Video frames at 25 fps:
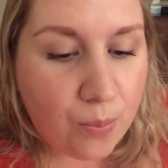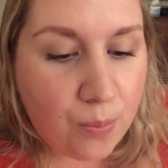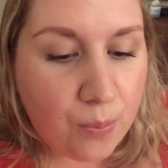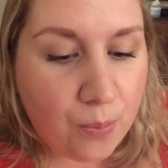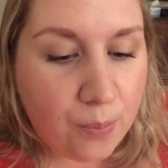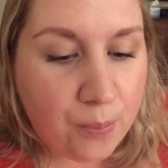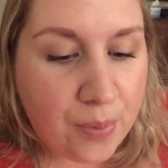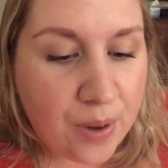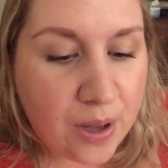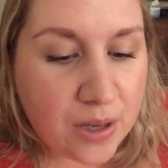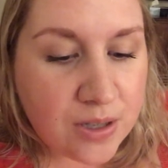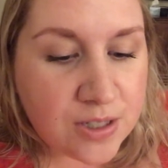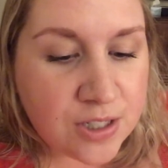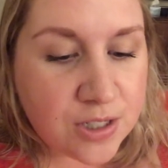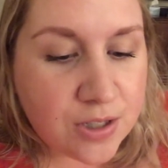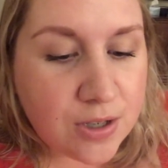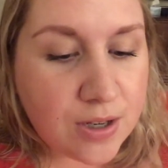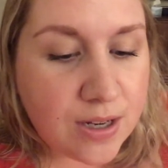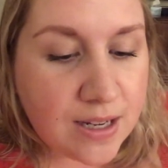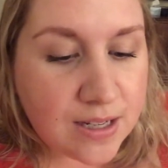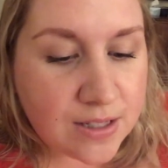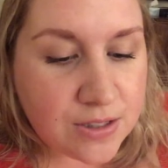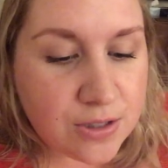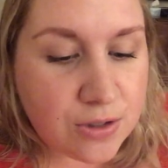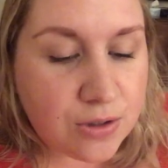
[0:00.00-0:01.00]
But
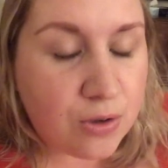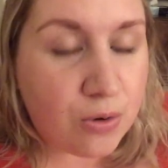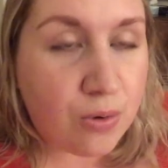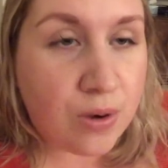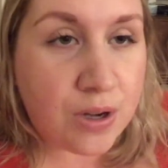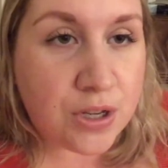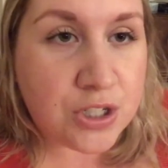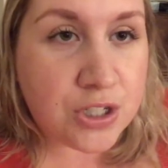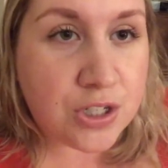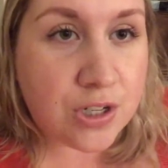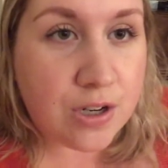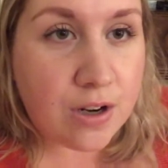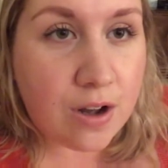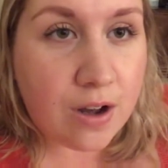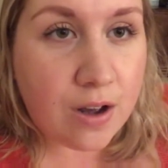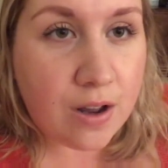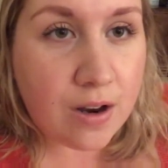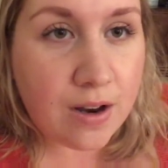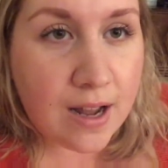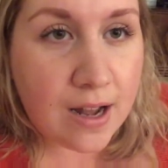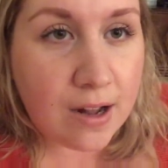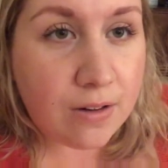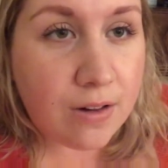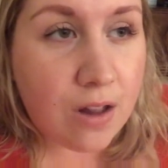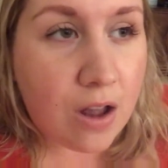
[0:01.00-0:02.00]
to answer the question
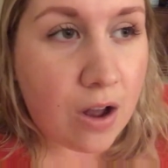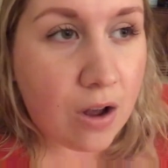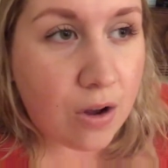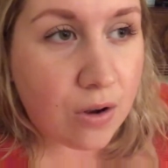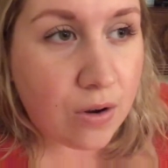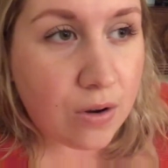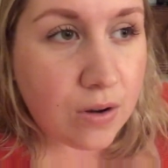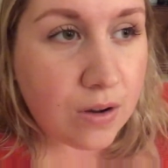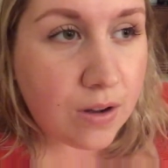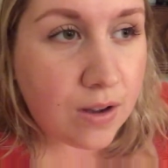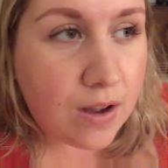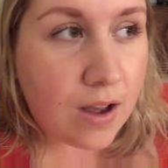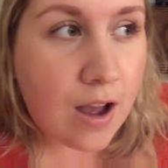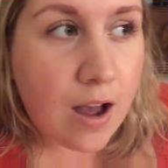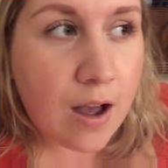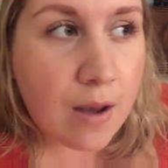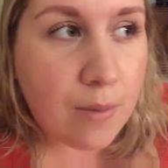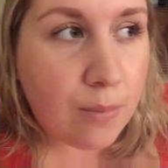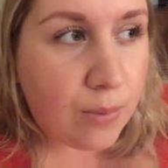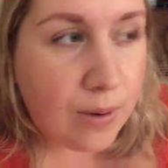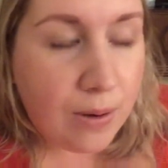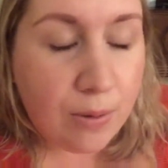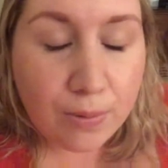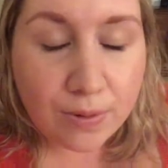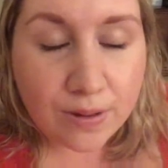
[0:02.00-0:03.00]
on how long,
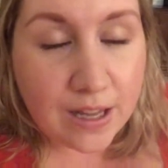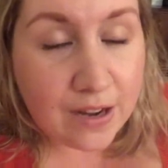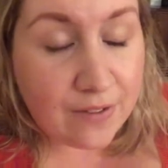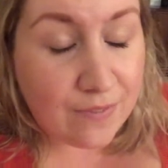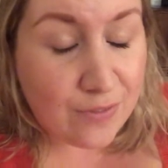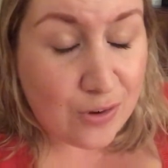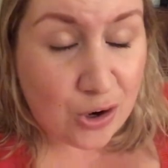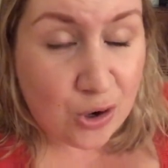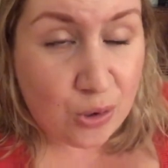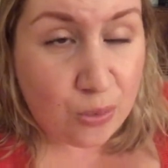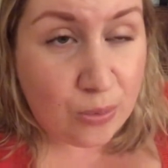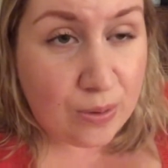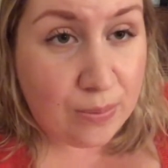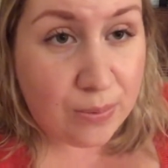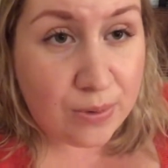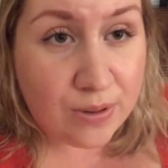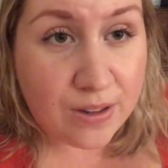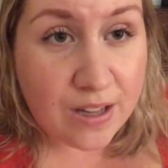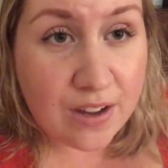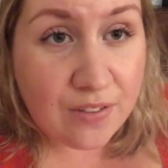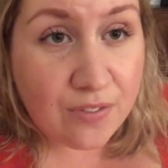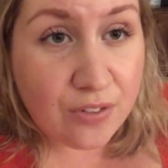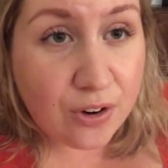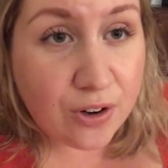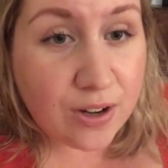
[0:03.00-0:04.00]
we will
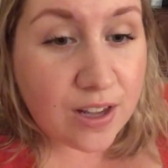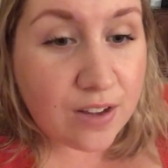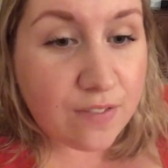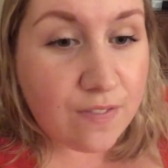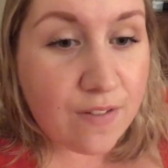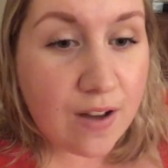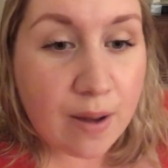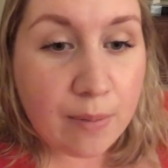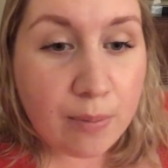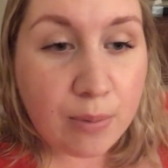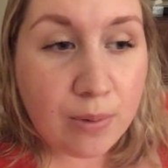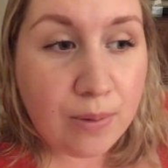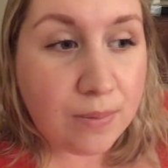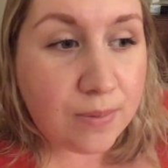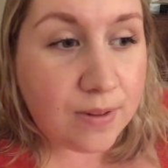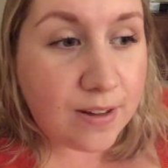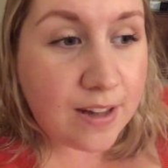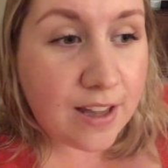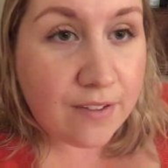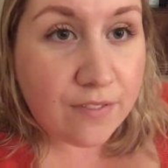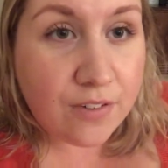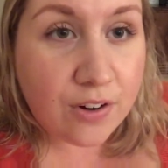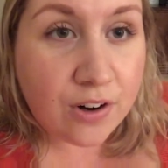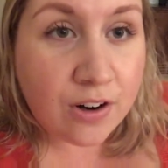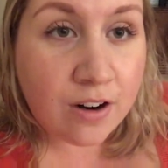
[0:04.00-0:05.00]
never give up. We will
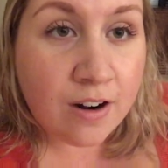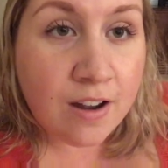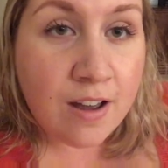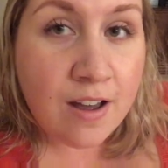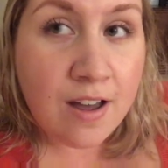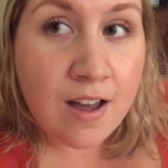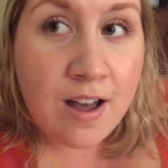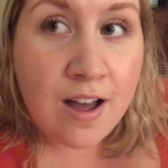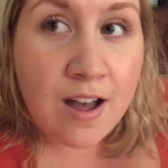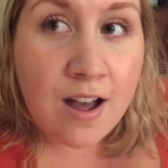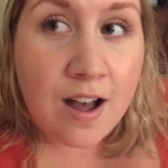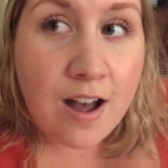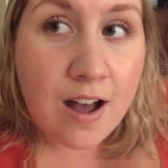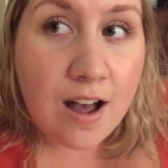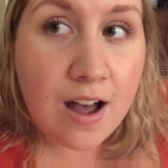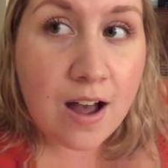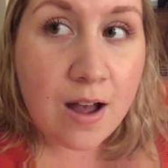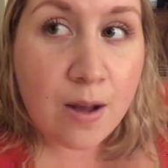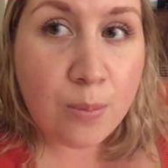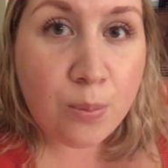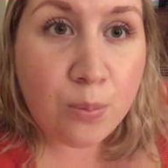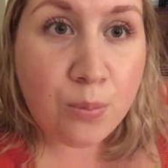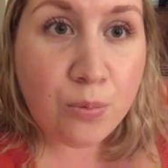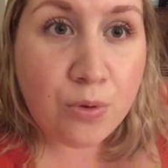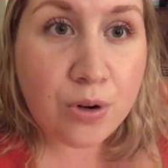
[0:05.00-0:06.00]
never
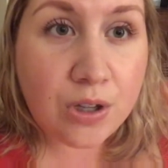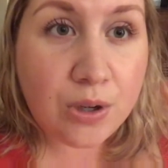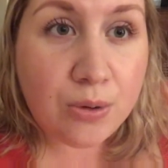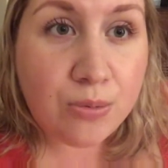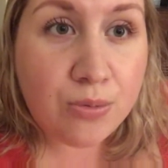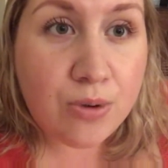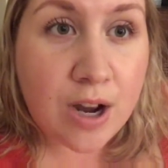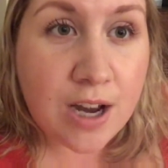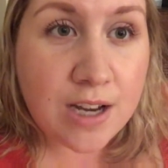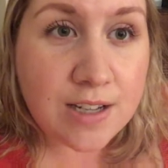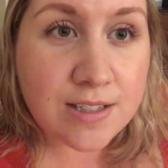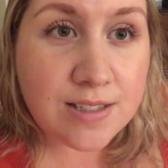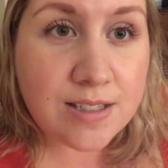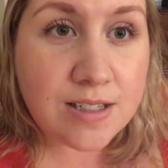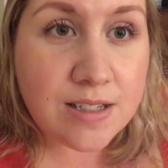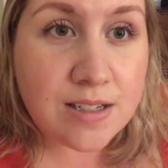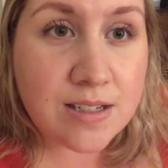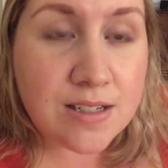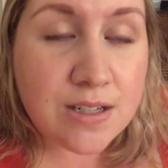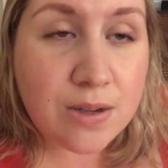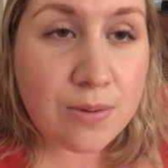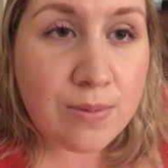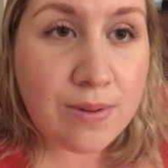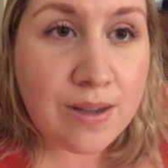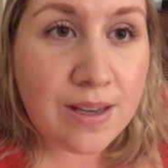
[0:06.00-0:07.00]
really rest
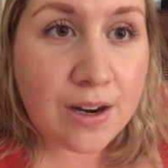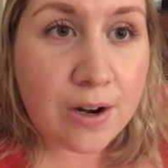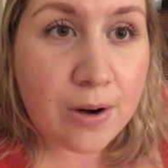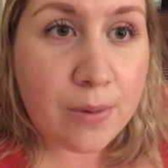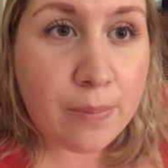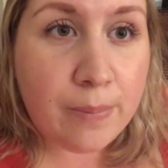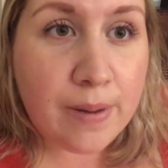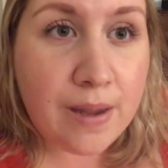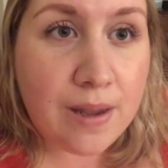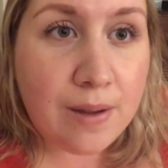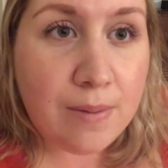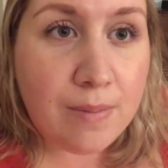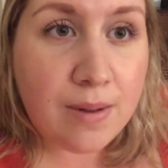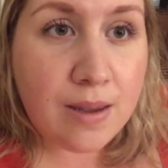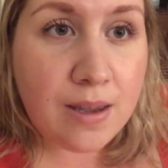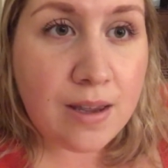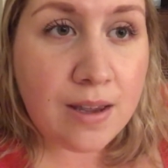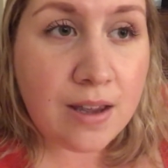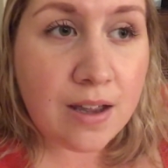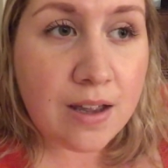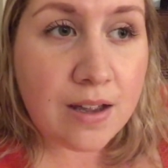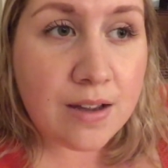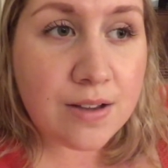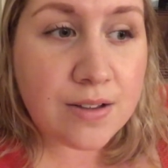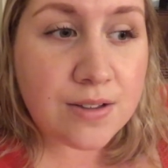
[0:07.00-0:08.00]
until we get our
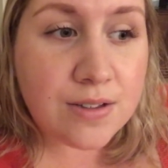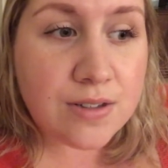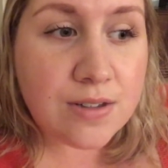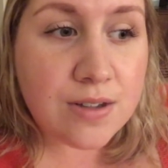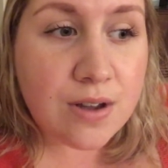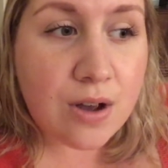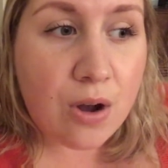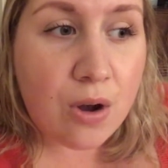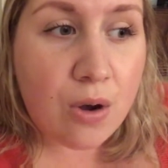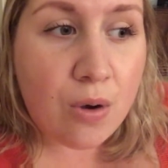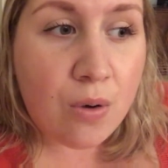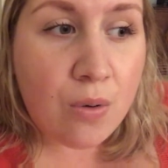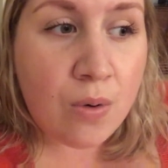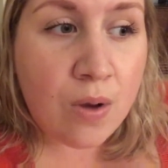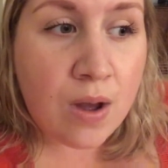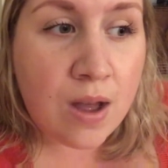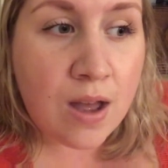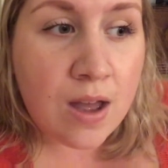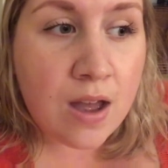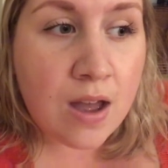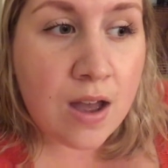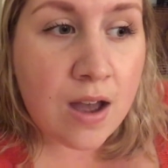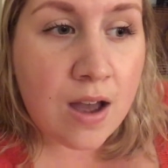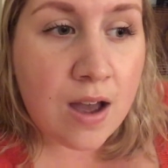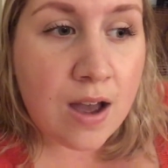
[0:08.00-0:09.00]
baby. And so,
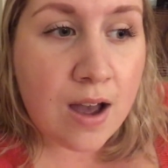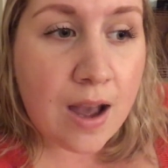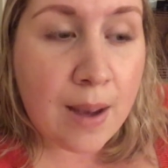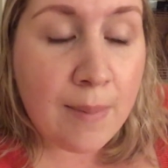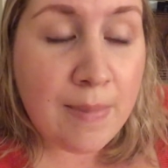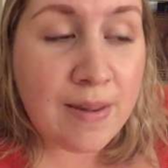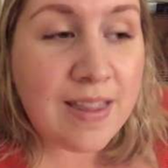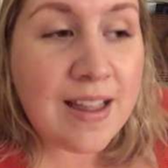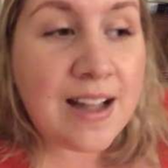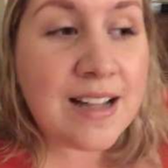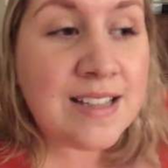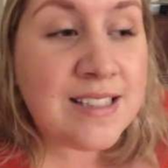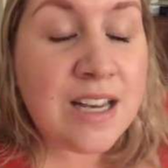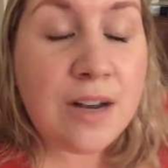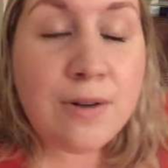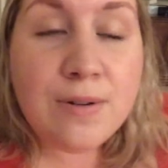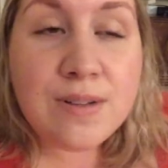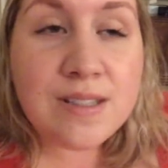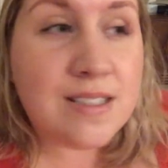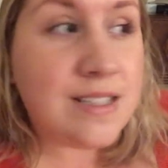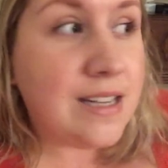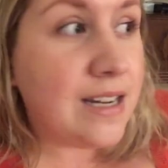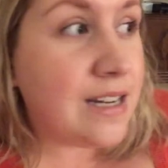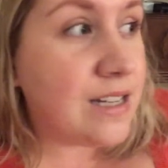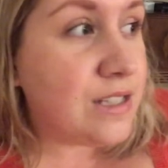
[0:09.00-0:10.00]
I mean, that's how
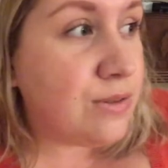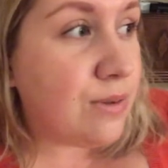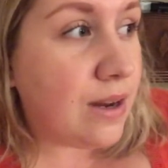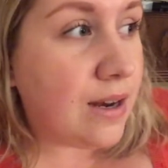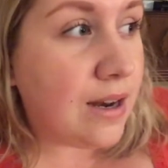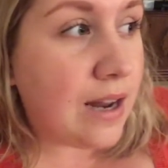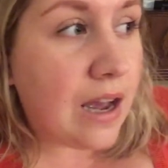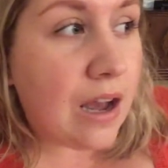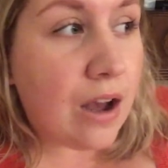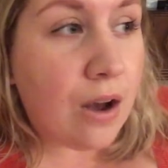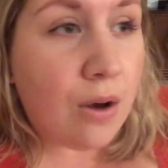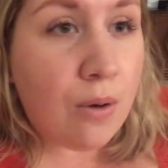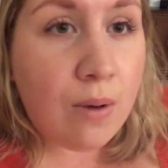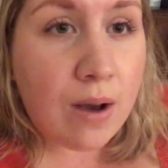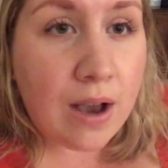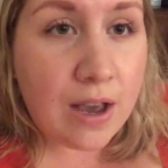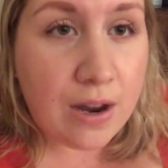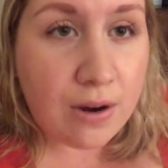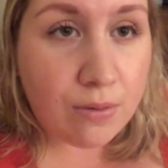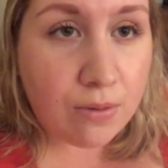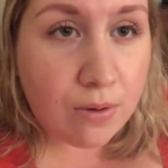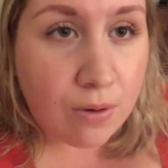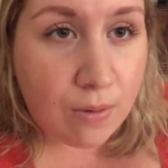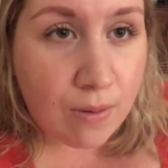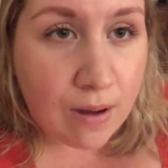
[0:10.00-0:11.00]
it stands right now. I
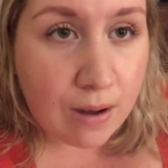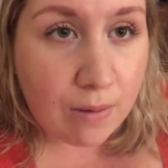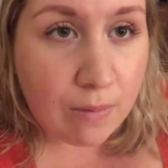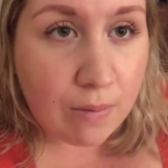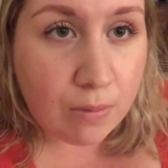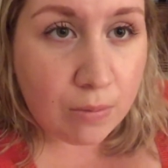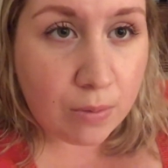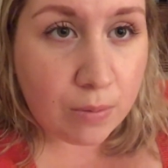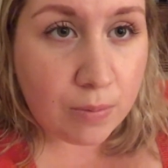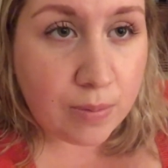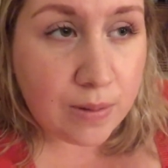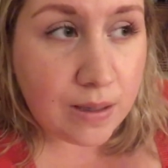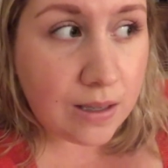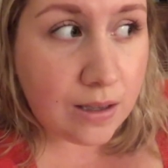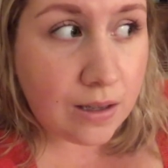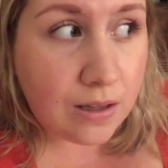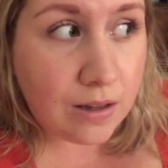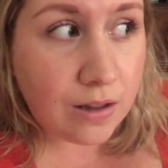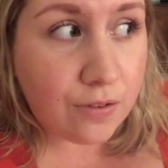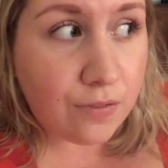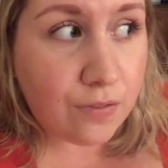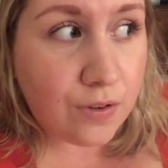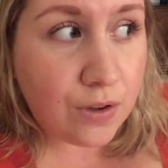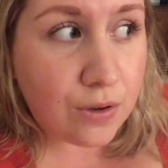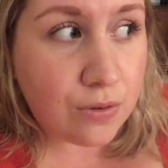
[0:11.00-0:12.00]
don't know how it will be
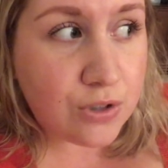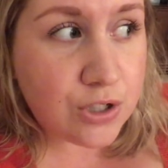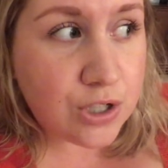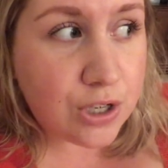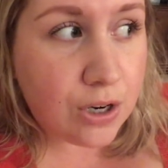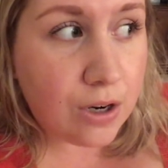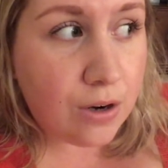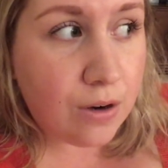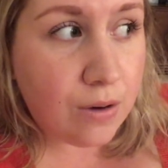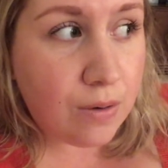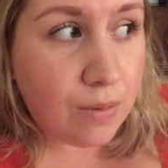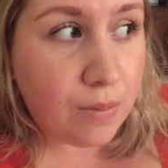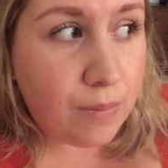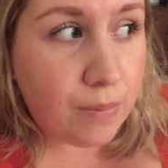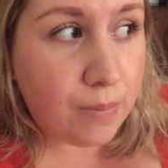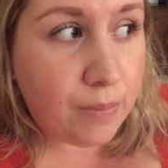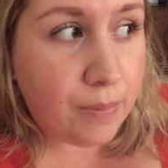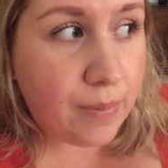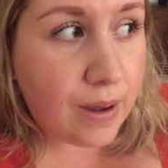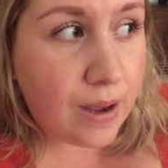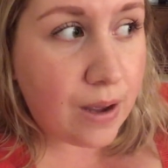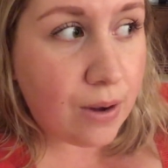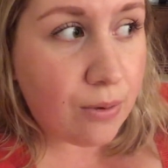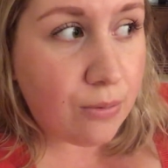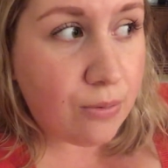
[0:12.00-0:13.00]
in the future,
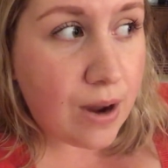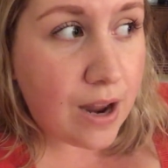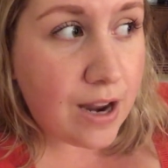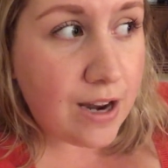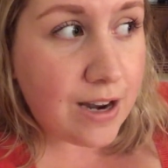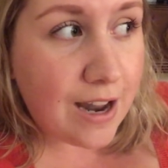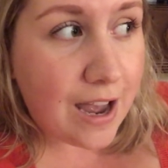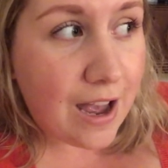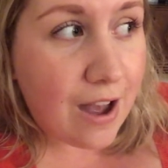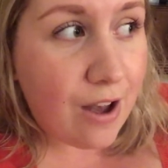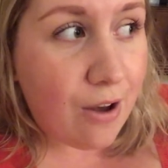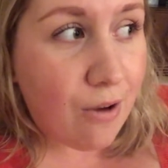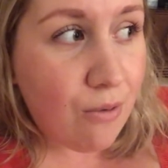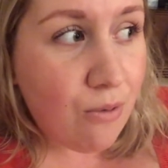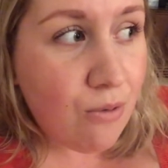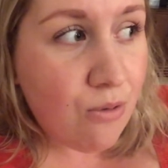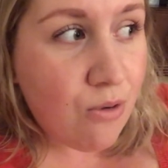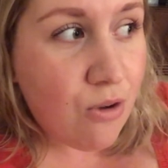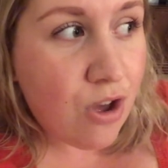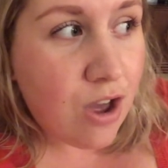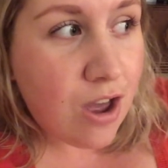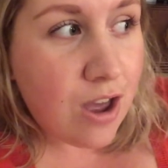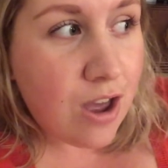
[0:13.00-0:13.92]
but right now,